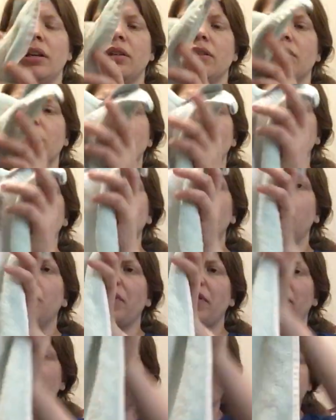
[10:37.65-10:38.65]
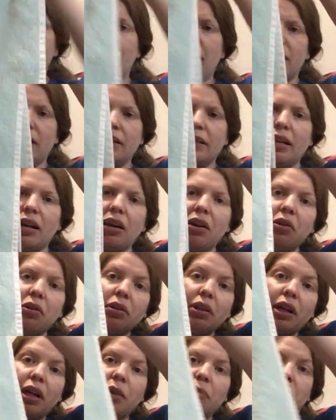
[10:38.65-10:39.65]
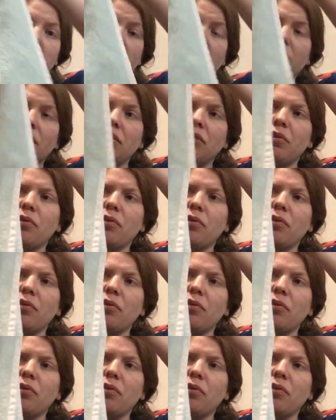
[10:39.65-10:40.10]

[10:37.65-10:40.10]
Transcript: so with this hand towel I'm just going